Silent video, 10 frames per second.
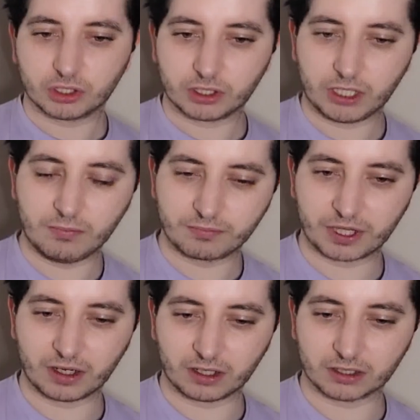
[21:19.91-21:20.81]
he
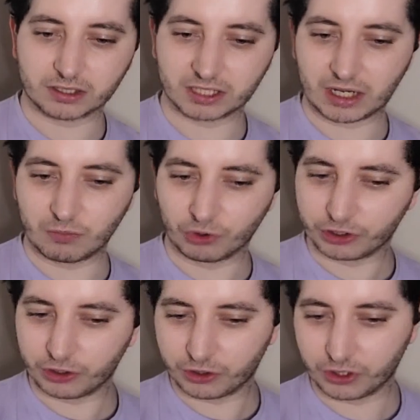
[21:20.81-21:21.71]
may understand more
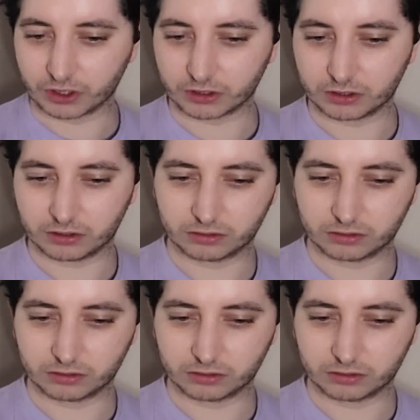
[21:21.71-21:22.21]
than you think.